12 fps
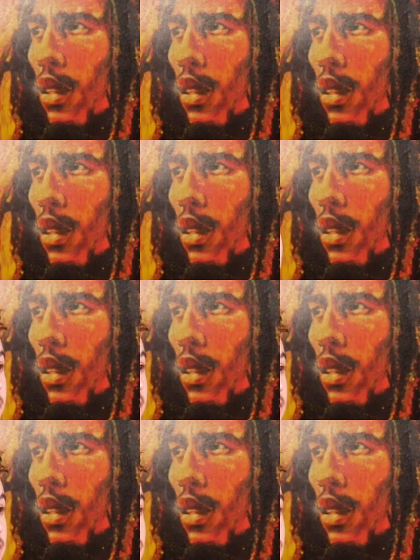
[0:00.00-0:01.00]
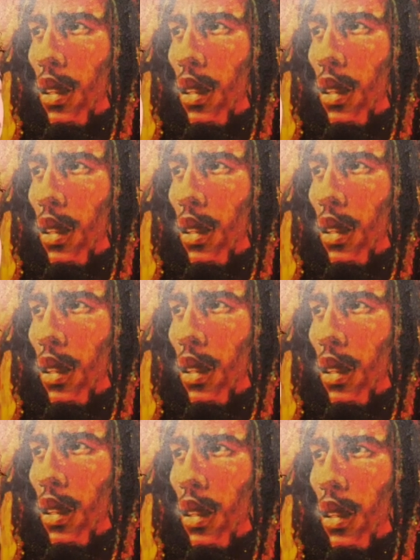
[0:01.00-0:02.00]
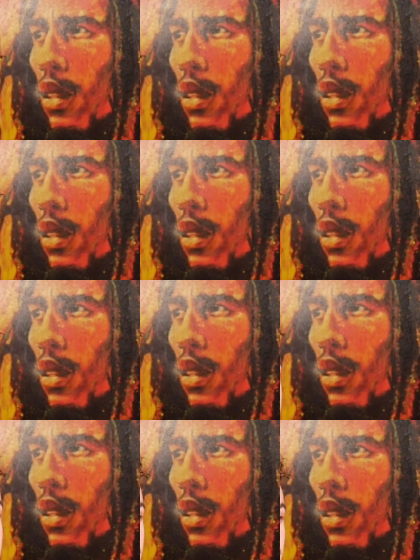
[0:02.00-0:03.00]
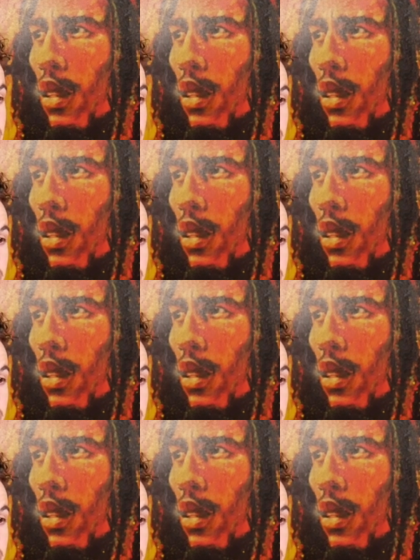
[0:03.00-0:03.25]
No words are spoken by the person on screen.